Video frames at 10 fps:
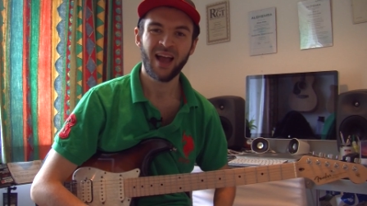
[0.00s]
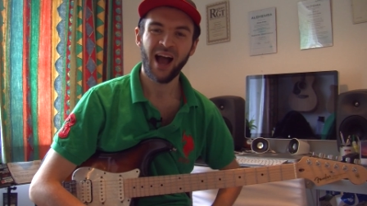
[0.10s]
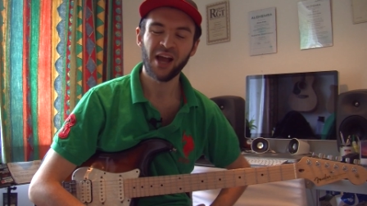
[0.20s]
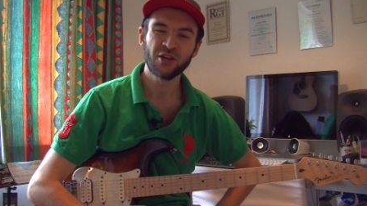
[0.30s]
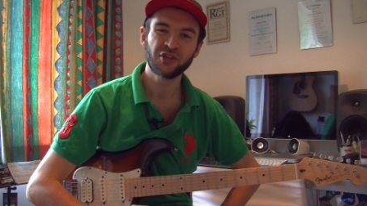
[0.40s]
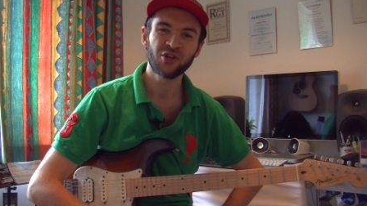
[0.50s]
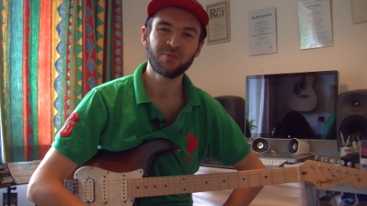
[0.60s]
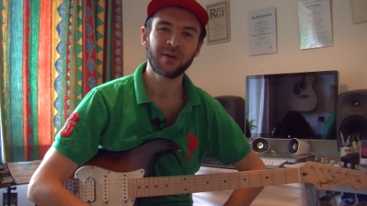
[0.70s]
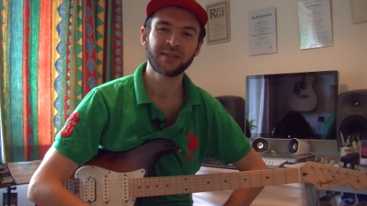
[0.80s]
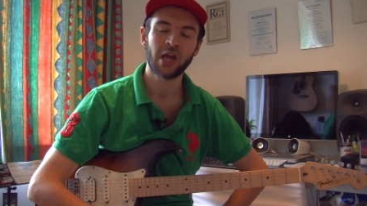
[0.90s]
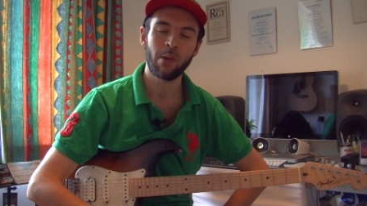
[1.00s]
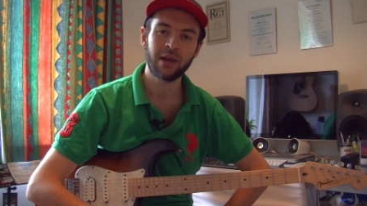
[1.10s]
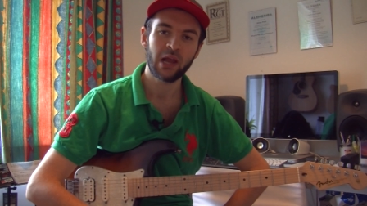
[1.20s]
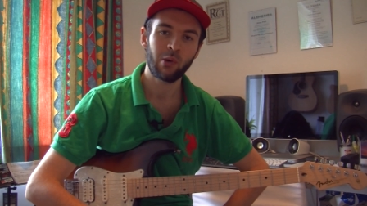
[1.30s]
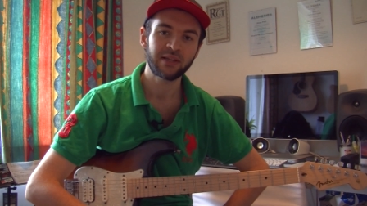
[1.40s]
Hi YouTube, Simon
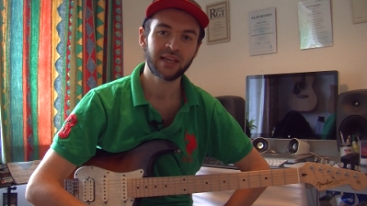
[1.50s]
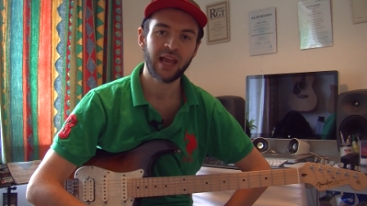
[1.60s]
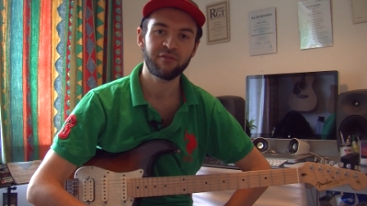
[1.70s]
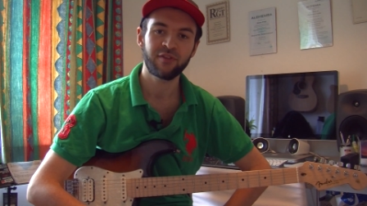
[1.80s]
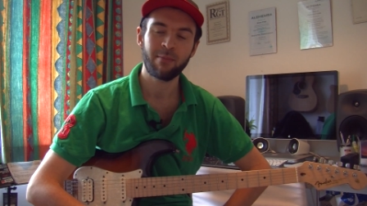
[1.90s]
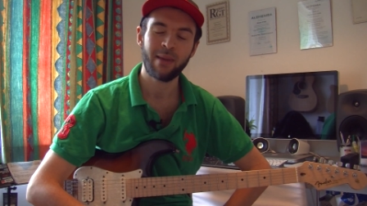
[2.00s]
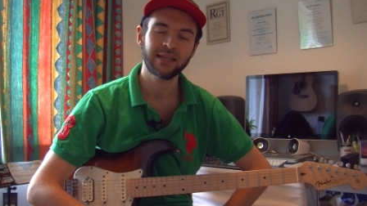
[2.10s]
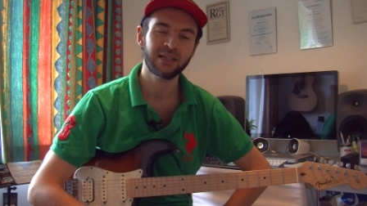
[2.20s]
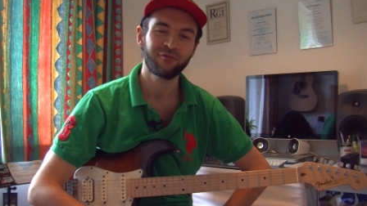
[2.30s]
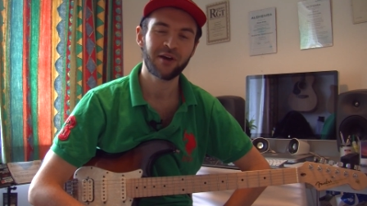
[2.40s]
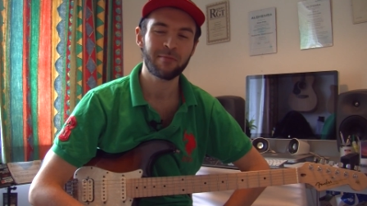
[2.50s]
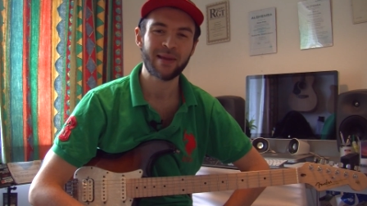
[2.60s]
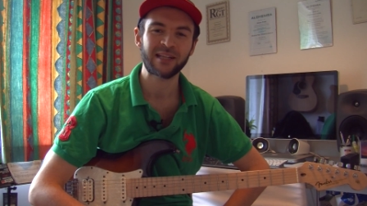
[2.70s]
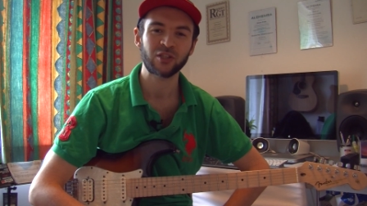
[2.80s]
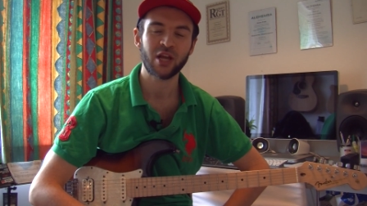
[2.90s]
here once again for the amazing
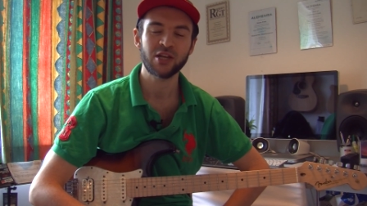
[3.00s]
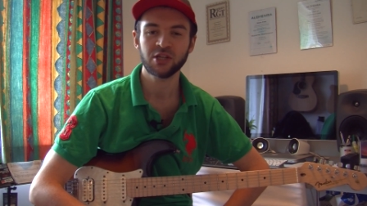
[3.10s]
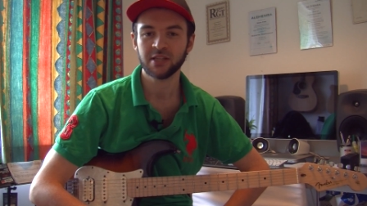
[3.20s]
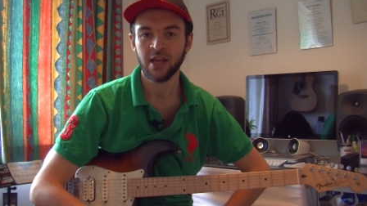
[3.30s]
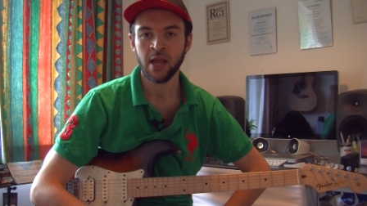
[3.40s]
fundamental changes.